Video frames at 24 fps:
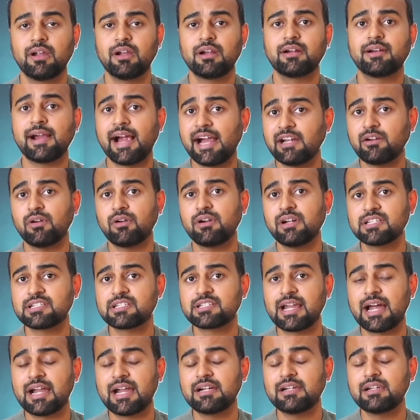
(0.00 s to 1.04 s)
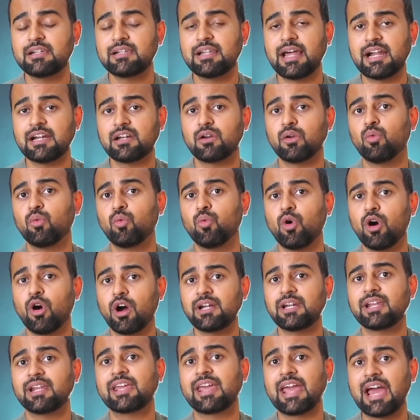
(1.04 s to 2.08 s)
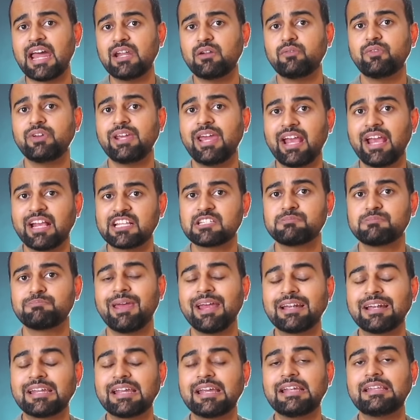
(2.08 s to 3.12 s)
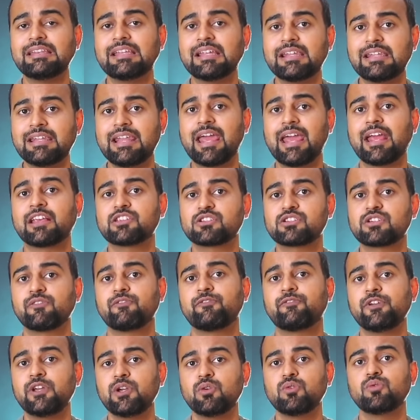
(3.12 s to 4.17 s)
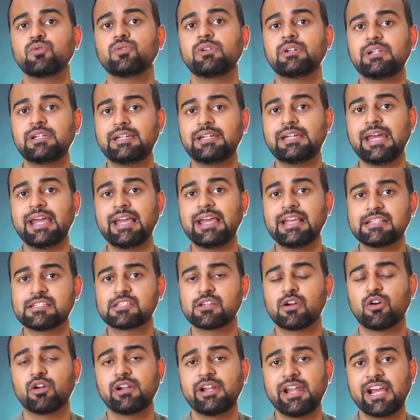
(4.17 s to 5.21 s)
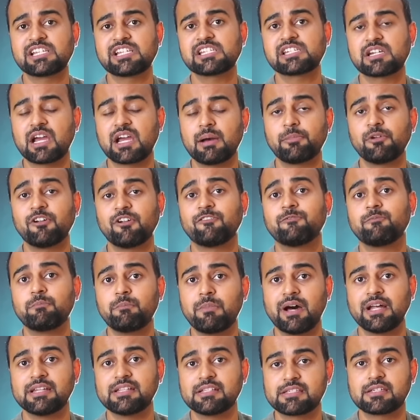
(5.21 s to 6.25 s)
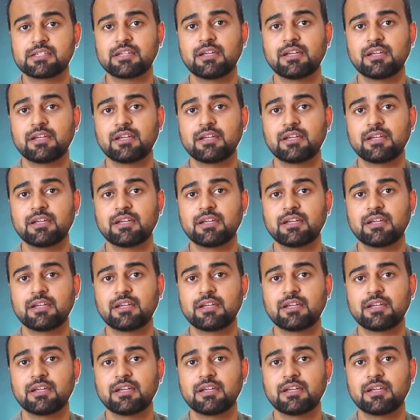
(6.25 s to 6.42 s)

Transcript: Try to understand that what can we expect in the next few days or next couple of months.